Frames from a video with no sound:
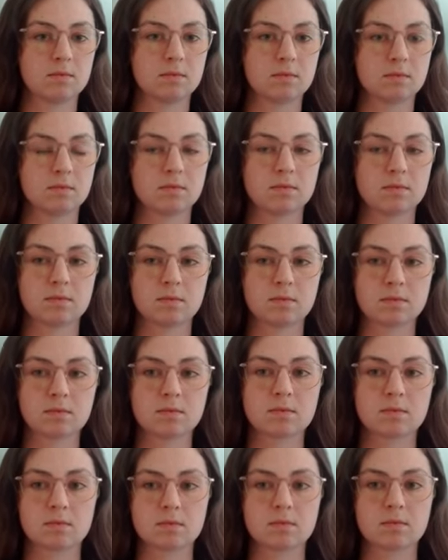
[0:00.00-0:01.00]

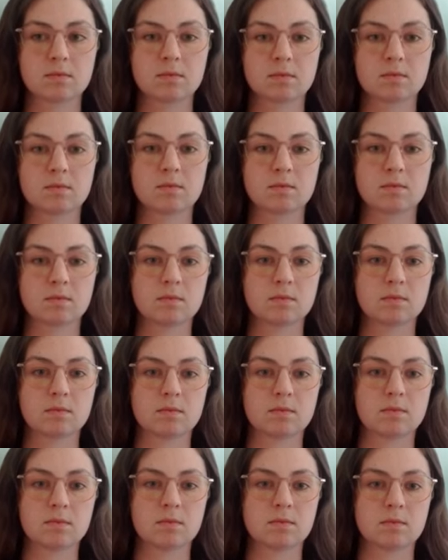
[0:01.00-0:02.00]

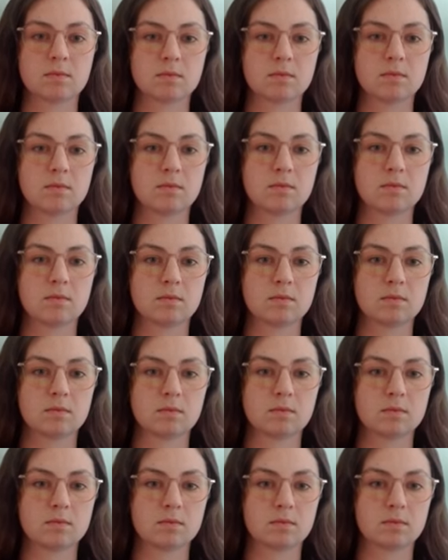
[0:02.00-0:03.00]

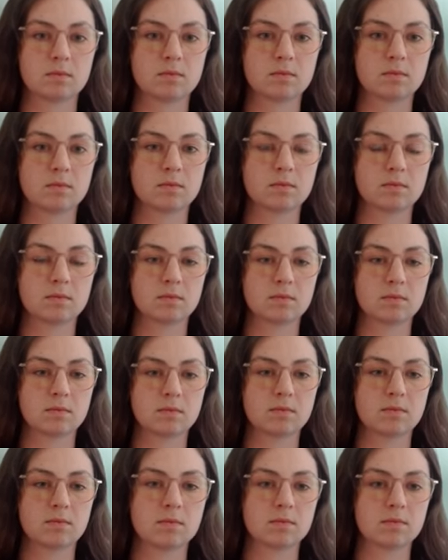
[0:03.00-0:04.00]

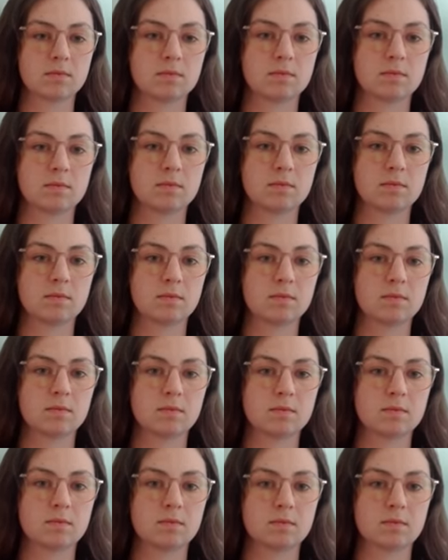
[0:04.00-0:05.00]

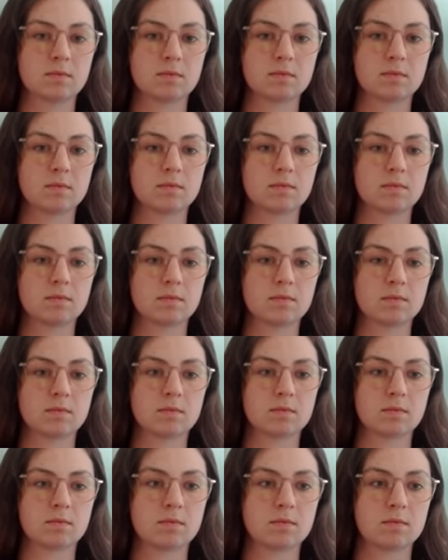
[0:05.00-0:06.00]

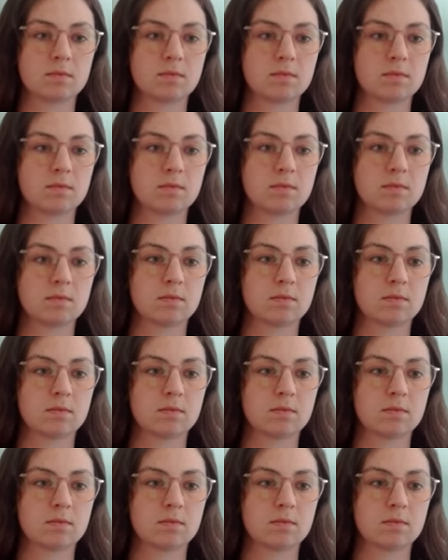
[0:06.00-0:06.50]
[no speech]